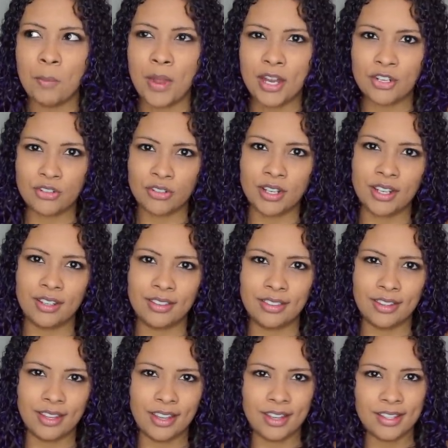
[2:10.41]
measuring
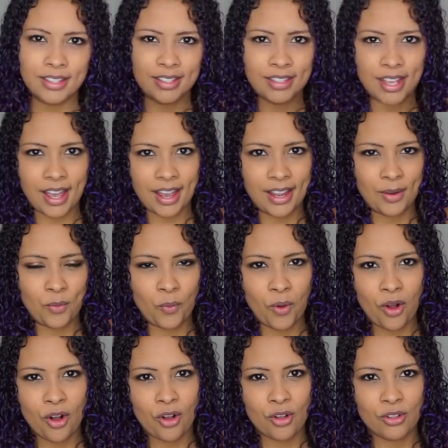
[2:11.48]
the inside
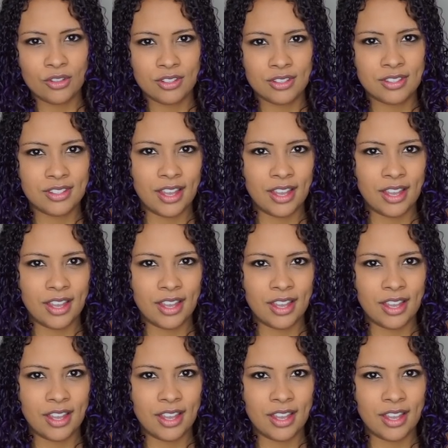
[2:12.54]
walls